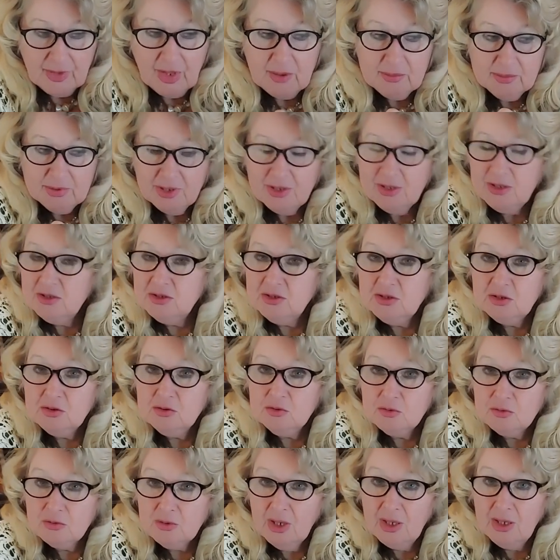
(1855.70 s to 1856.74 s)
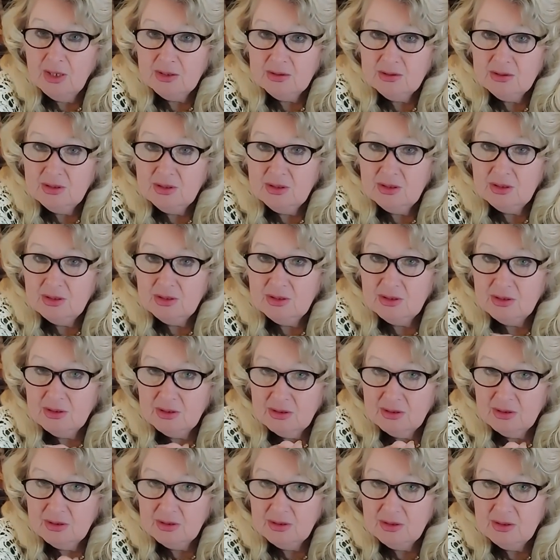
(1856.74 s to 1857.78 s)
ability to run
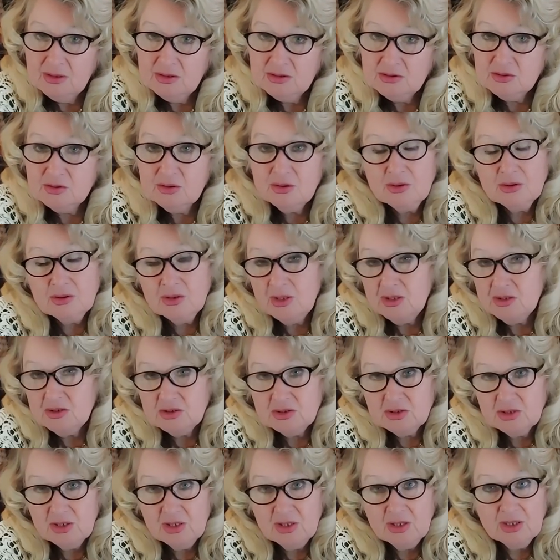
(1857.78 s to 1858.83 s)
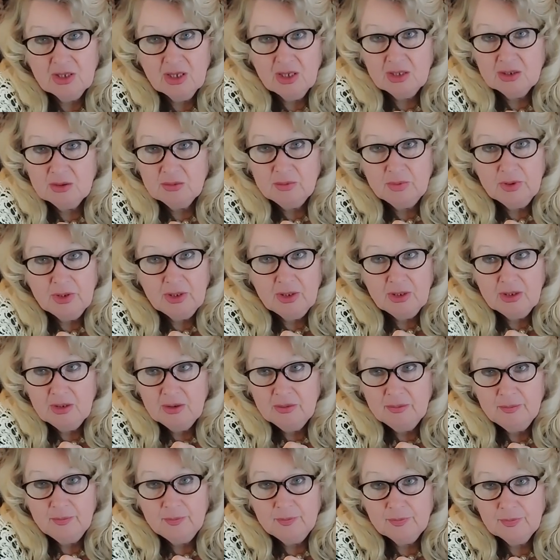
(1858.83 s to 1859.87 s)
as good as he can
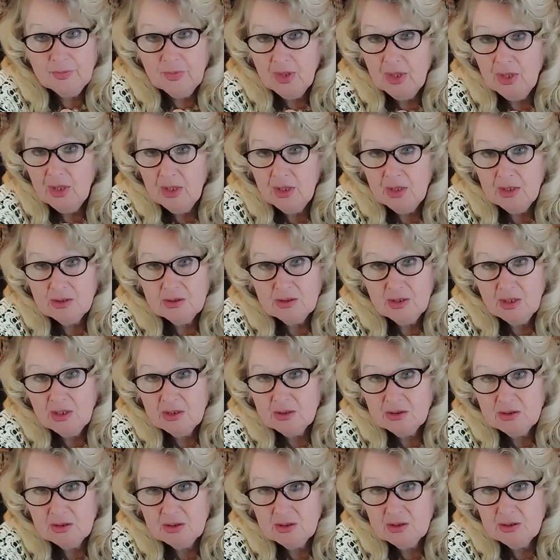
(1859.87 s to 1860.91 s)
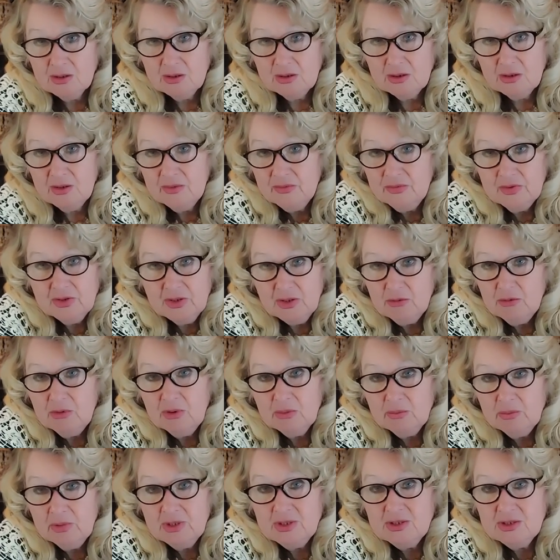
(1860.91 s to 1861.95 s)
be and that if he
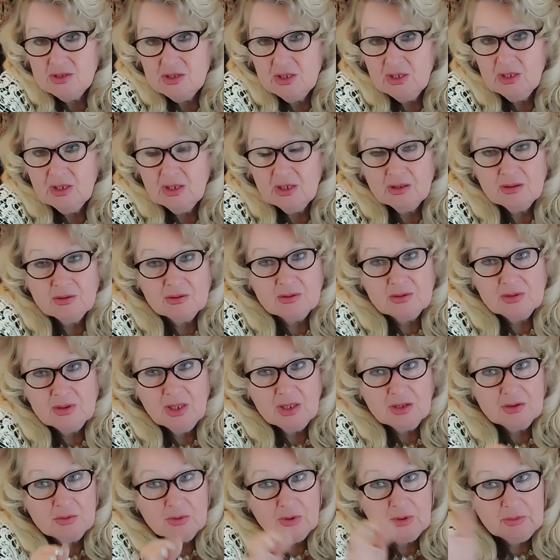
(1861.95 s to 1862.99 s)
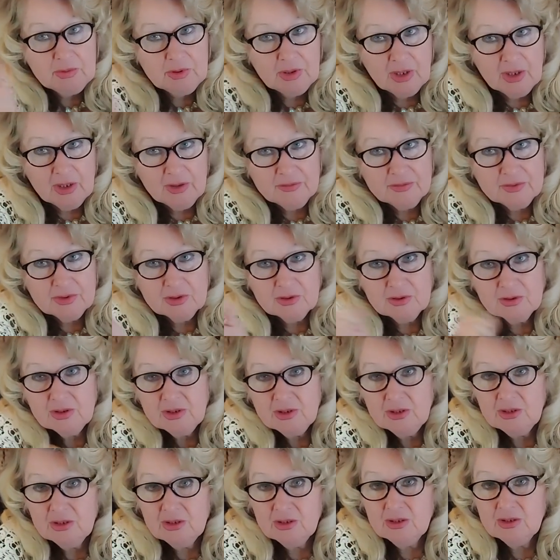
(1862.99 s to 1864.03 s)
will be sick, that will be after
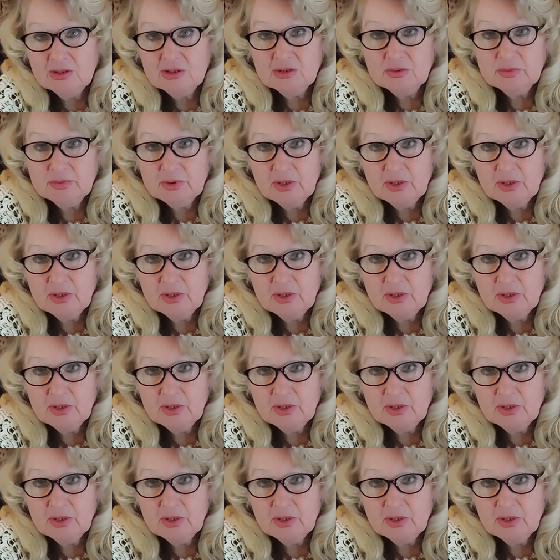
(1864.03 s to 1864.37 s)
he is